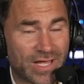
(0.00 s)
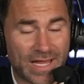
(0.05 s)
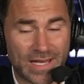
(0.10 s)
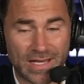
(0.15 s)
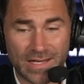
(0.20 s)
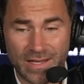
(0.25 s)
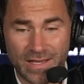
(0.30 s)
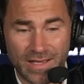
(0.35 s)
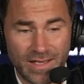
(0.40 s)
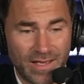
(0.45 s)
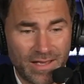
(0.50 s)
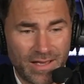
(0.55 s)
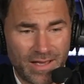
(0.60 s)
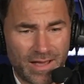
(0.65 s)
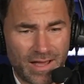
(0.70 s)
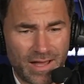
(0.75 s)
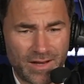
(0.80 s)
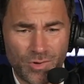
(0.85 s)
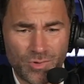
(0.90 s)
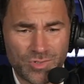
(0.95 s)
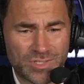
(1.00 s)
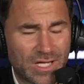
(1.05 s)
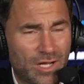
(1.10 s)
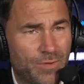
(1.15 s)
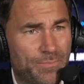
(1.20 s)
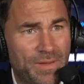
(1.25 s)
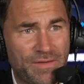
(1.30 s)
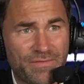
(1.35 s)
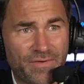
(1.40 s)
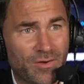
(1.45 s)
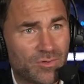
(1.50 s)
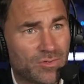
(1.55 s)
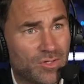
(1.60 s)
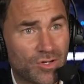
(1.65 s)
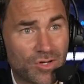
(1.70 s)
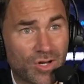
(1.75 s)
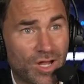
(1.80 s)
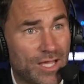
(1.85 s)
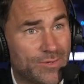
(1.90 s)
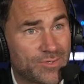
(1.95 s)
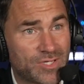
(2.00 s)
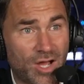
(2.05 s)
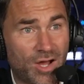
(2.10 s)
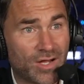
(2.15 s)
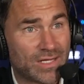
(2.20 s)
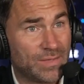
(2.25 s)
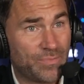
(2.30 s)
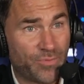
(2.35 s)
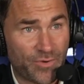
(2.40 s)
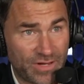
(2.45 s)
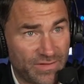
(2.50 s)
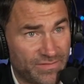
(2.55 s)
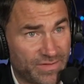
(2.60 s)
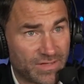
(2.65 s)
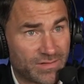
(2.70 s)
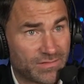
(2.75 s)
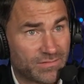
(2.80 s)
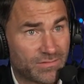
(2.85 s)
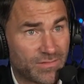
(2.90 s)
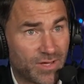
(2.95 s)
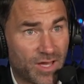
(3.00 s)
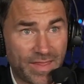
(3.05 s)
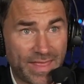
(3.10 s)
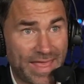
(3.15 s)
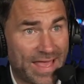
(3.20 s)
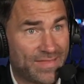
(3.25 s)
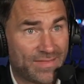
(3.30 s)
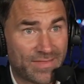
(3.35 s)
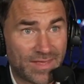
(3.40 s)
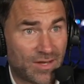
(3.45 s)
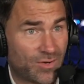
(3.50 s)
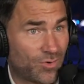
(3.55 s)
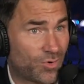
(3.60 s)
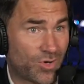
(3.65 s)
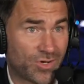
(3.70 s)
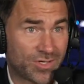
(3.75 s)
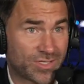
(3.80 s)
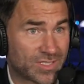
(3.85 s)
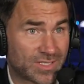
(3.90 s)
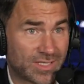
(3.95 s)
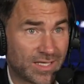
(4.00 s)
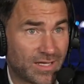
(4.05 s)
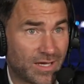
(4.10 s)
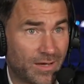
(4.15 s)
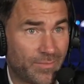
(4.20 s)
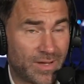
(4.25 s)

And also, Bivol looked like he was hardly breathing at the end, in all honesty.